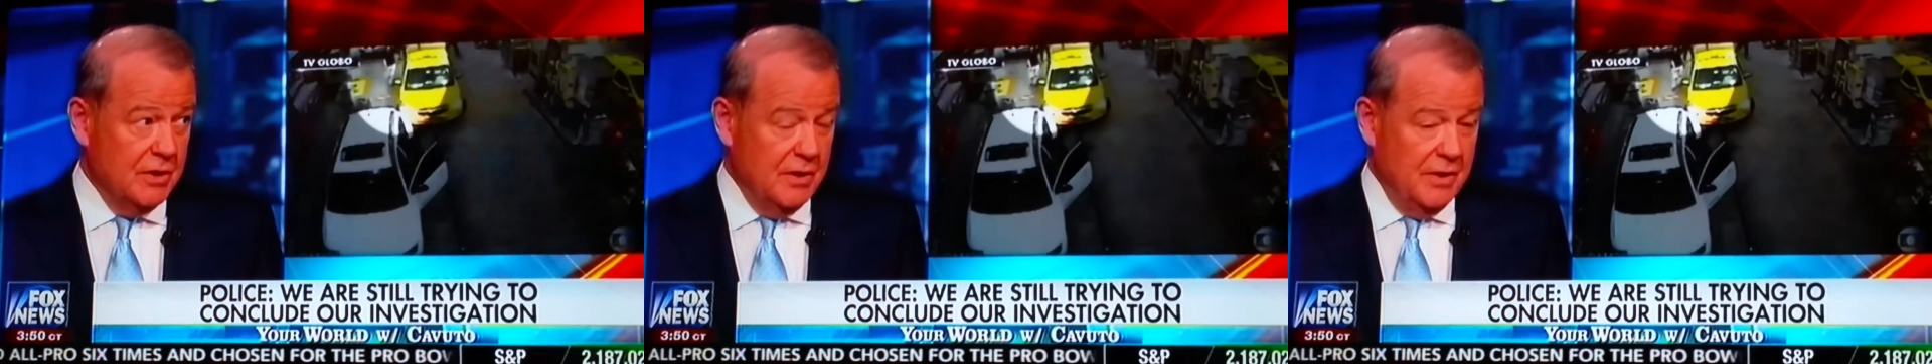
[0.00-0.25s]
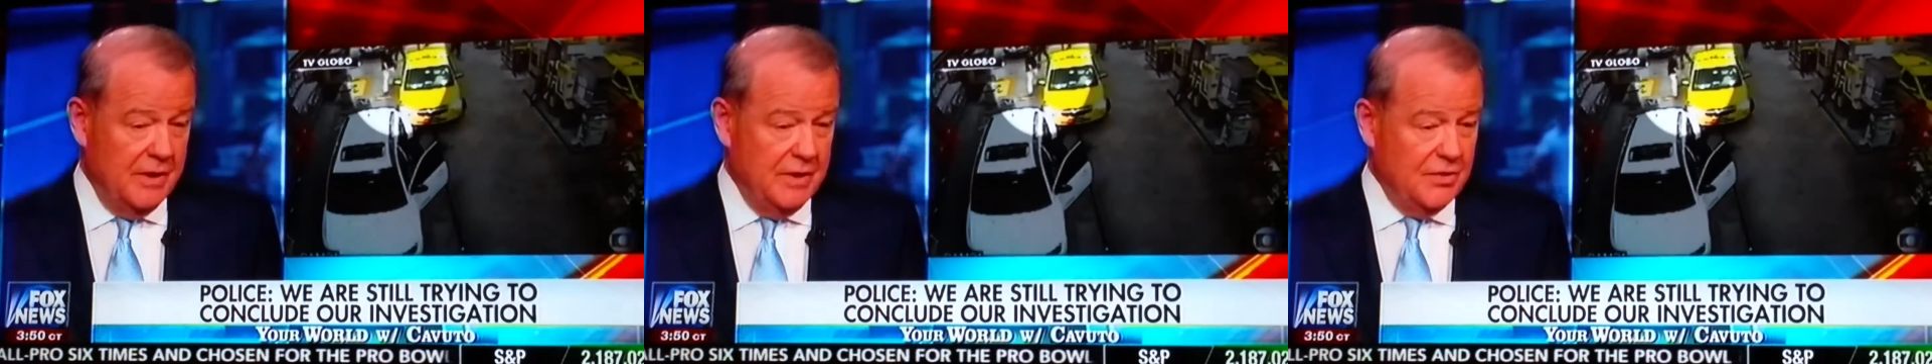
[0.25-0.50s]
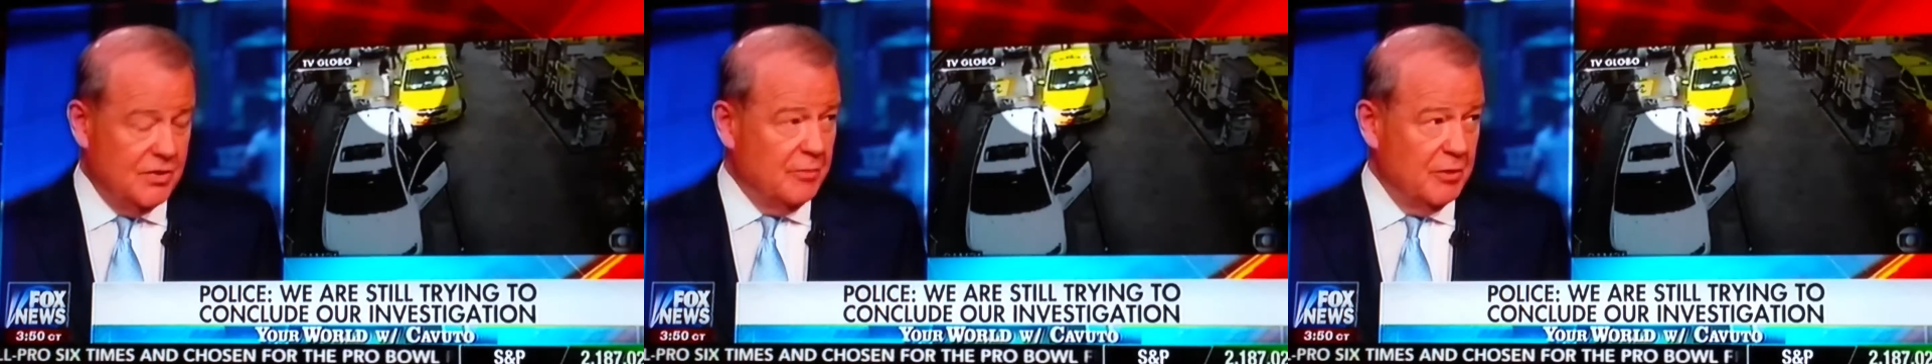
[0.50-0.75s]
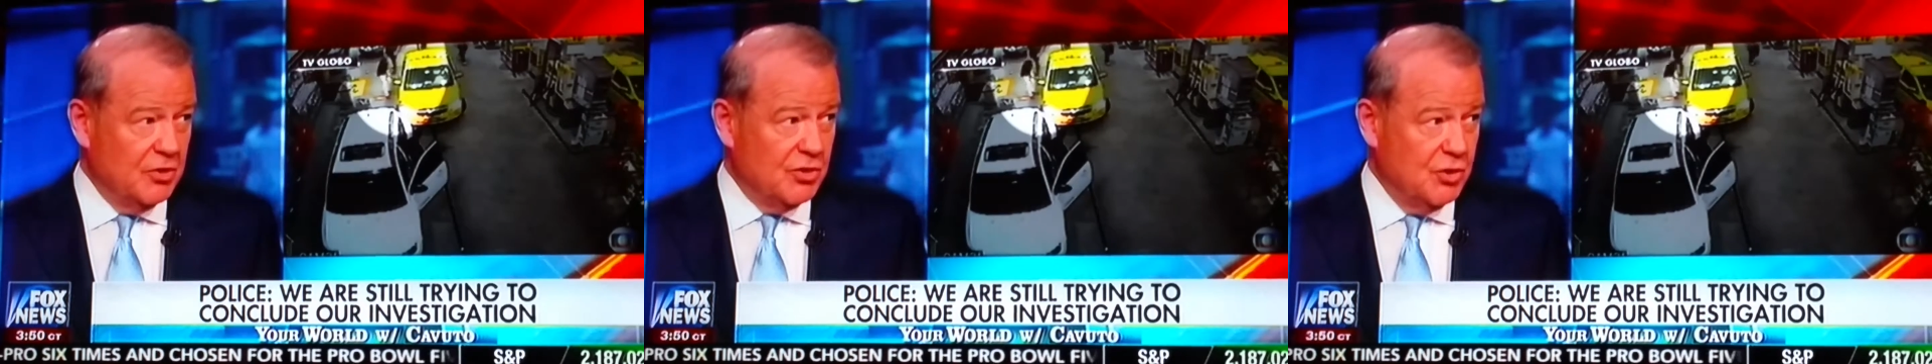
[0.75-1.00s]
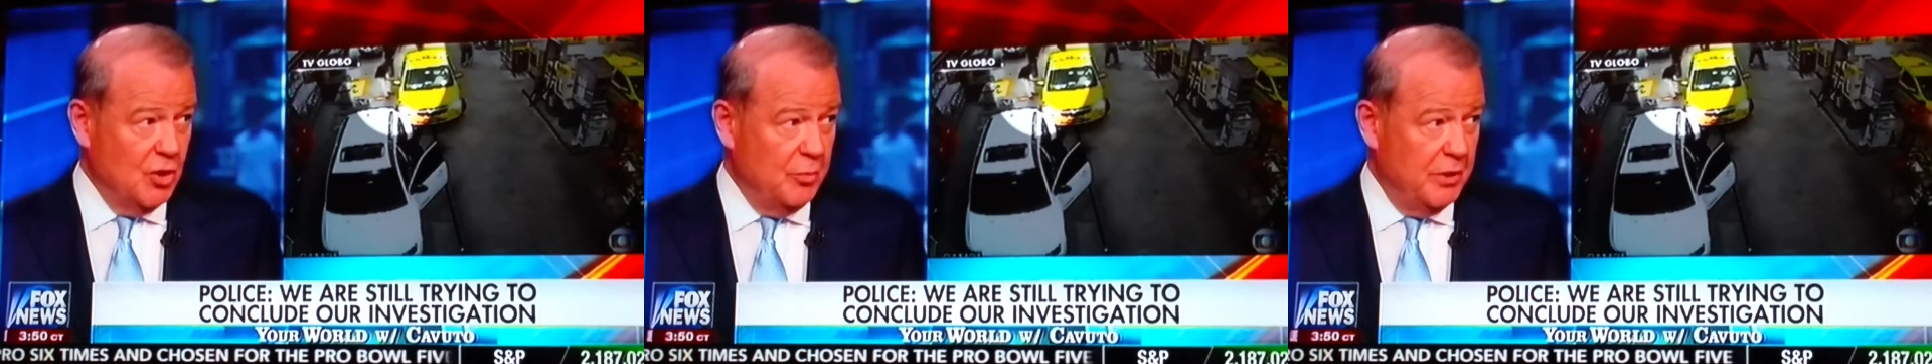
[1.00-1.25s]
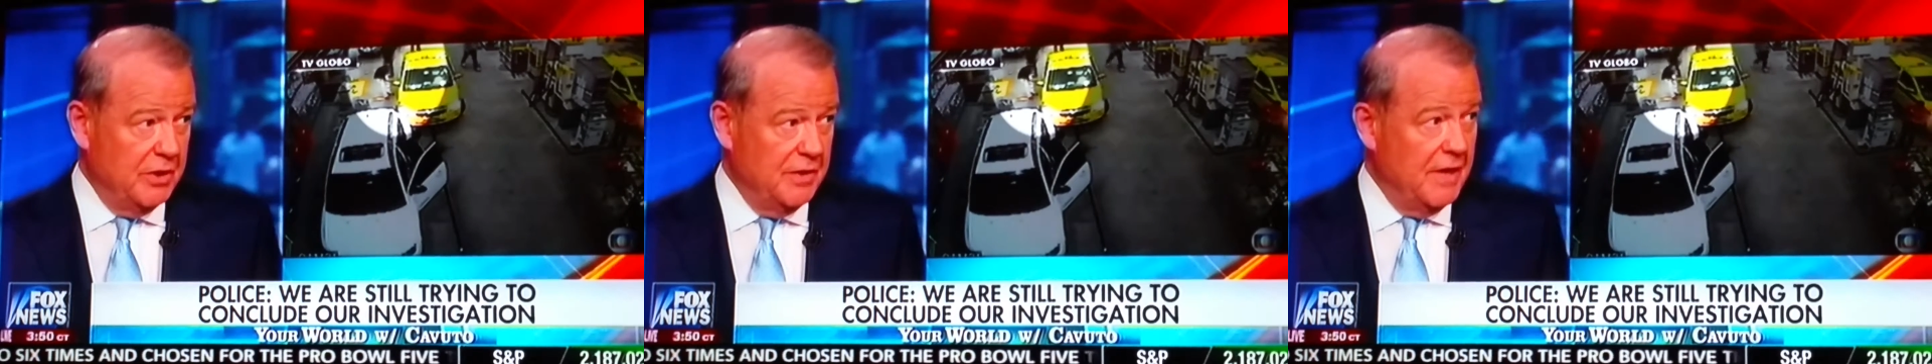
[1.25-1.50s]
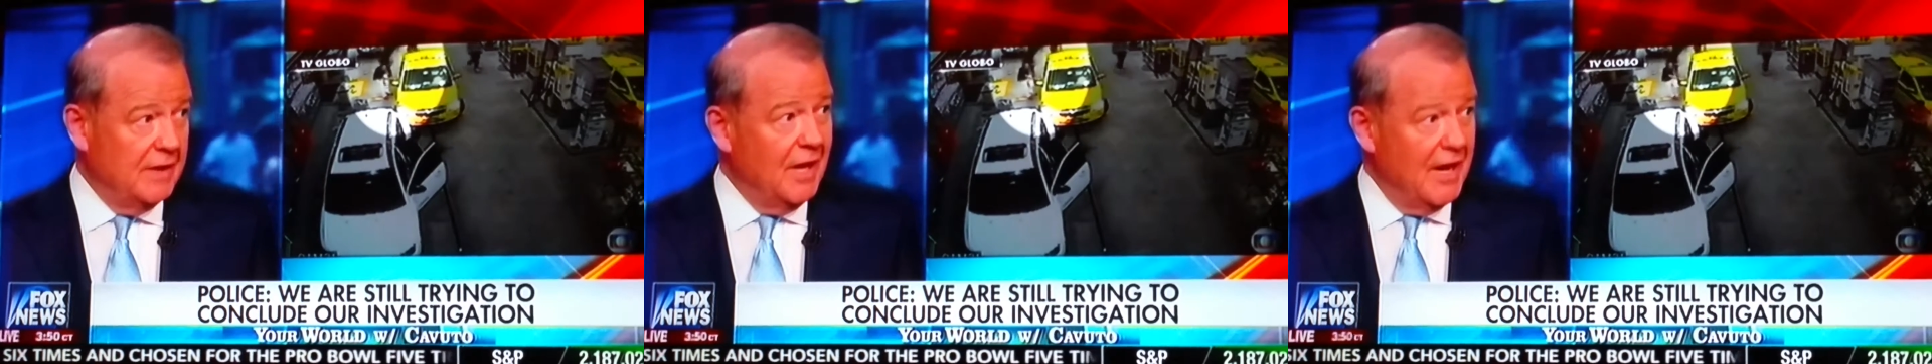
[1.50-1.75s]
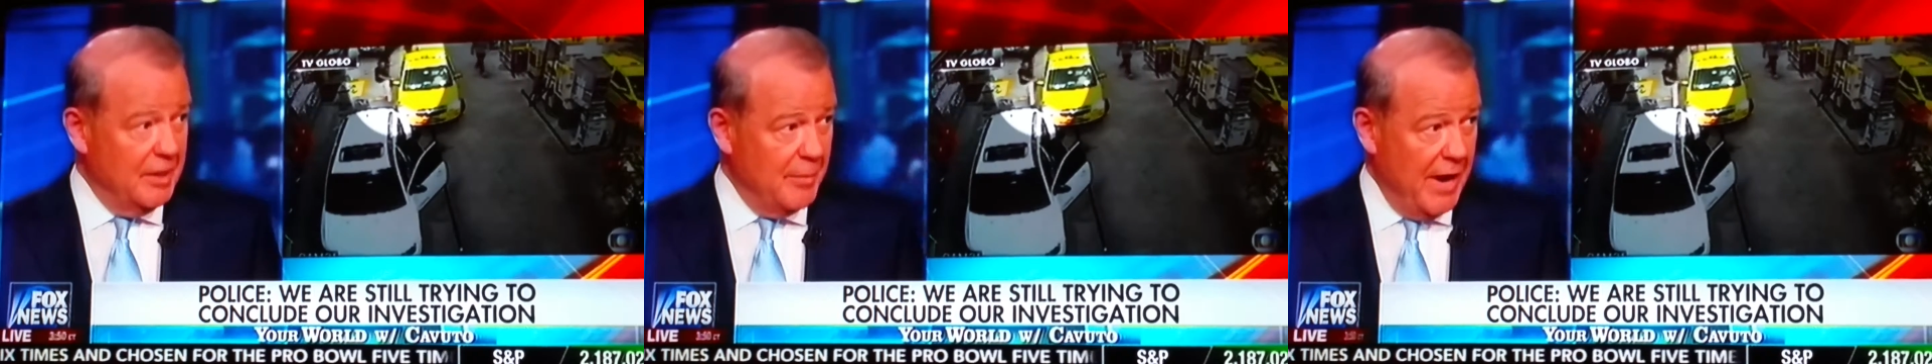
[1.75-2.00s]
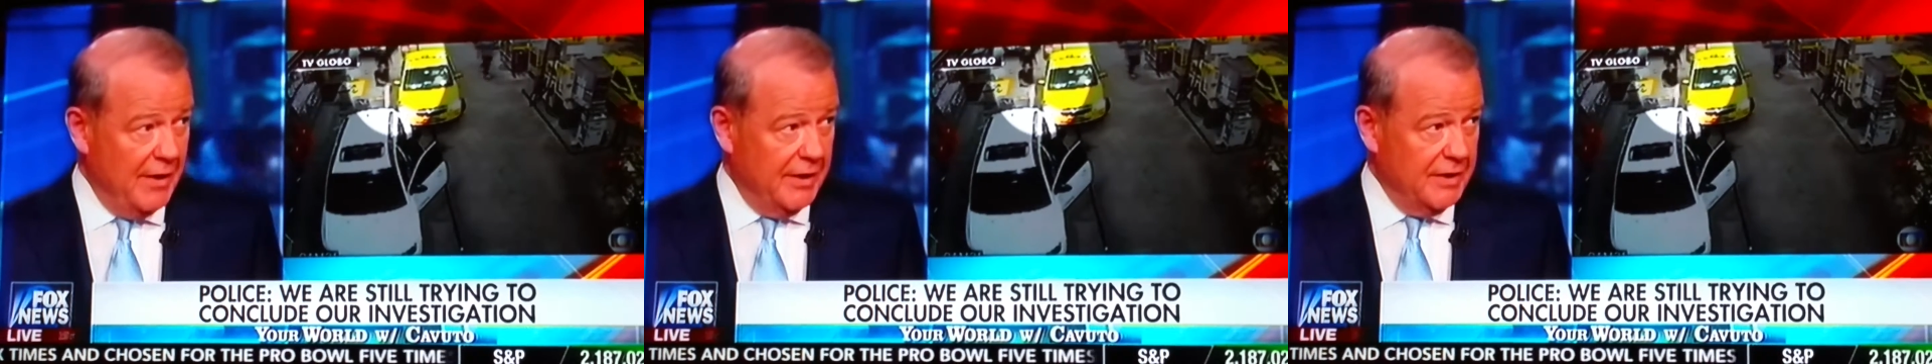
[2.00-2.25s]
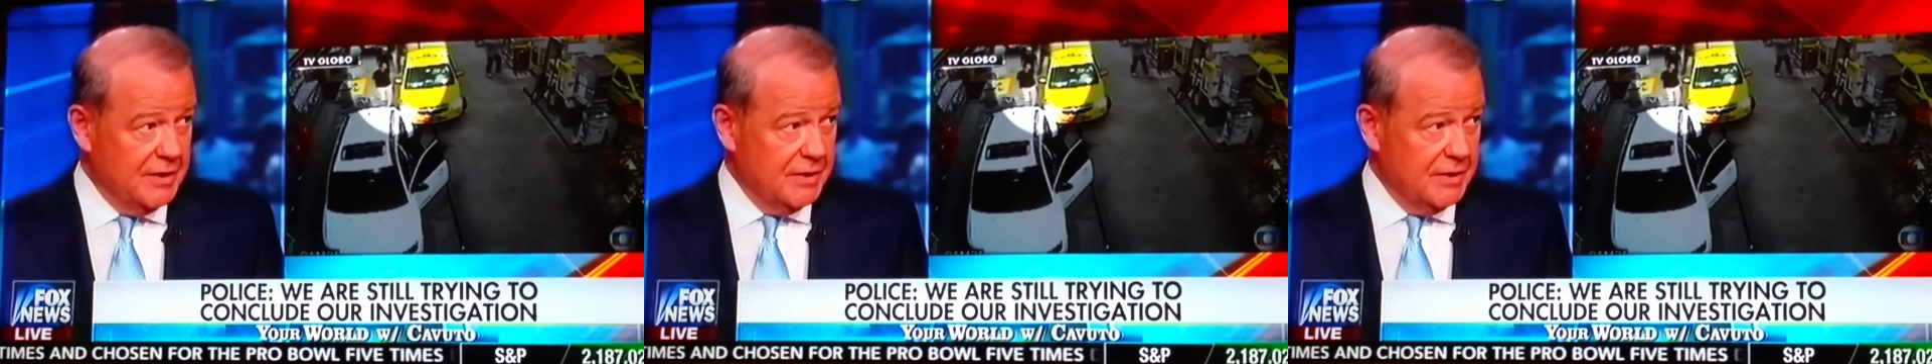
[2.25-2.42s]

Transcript: They did something stupid and then lied about it.